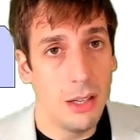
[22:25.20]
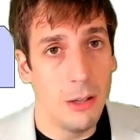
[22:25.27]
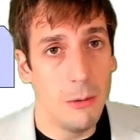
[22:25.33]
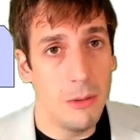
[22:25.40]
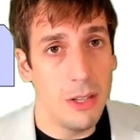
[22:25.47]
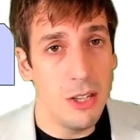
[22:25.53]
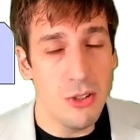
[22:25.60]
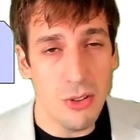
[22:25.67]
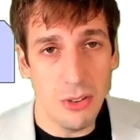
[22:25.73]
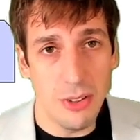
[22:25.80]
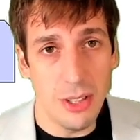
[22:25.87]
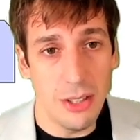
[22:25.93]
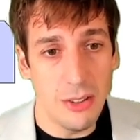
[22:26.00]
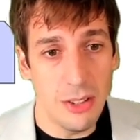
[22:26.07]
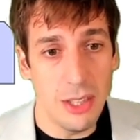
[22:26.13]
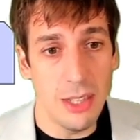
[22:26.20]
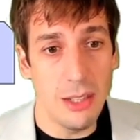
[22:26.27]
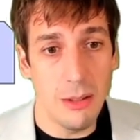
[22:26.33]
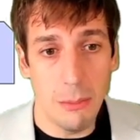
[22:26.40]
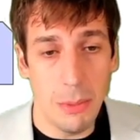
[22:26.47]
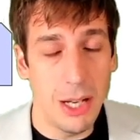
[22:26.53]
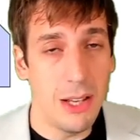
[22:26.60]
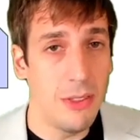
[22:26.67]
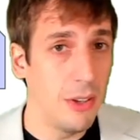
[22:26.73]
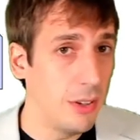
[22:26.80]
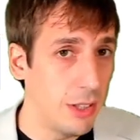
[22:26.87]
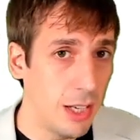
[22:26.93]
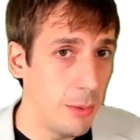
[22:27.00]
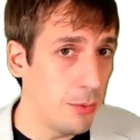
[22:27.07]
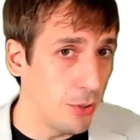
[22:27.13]
Interestingly, Python,
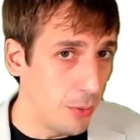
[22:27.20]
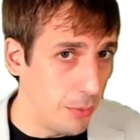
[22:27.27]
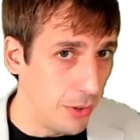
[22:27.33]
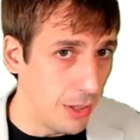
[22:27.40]
TypeScript,